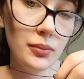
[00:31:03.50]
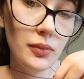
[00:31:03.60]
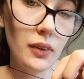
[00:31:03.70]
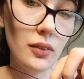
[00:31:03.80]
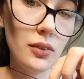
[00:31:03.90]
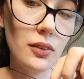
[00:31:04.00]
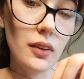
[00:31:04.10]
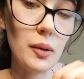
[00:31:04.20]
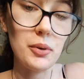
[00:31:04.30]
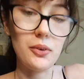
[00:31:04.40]
It's
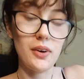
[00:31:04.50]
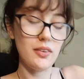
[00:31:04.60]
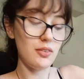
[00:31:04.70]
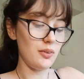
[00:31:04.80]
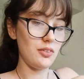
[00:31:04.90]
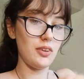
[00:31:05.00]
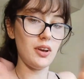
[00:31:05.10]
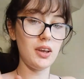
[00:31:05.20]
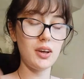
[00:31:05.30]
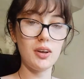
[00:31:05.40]
Labradorite, so it's
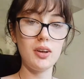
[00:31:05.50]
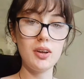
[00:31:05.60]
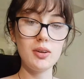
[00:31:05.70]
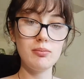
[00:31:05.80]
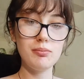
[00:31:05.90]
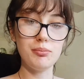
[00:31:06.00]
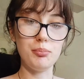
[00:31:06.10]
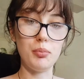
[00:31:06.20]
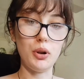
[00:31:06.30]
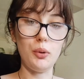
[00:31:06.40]
like
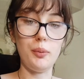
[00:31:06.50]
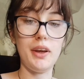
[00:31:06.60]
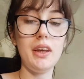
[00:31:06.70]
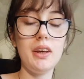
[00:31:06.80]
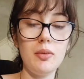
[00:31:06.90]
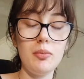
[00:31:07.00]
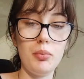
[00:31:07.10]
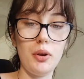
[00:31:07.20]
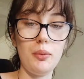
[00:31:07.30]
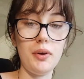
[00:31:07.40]
bluey,
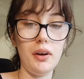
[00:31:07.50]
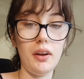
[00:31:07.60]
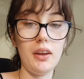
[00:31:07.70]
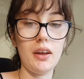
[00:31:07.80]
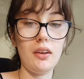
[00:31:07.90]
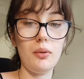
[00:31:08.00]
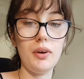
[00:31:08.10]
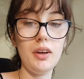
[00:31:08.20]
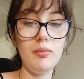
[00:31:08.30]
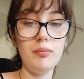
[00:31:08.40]
blue and yellowy.